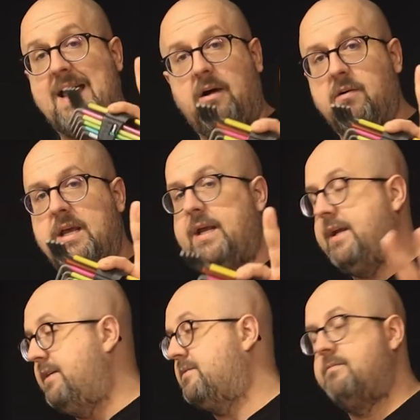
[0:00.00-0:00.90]
L
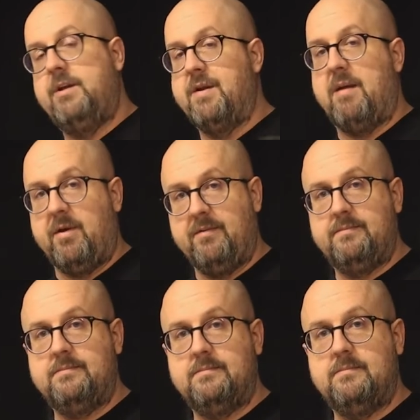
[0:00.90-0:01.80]
keys, you name it.
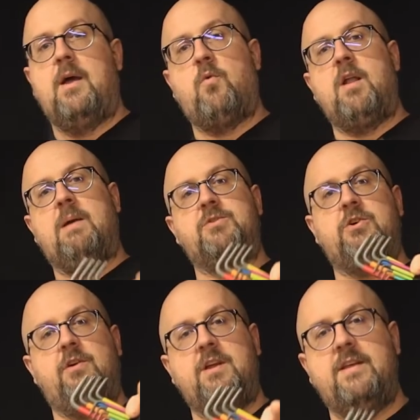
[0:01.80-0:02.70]
And while I'm
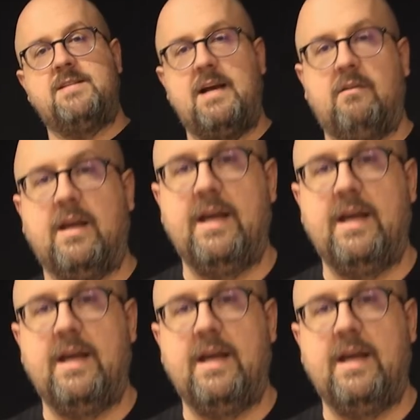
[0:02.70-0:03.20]
showing you these L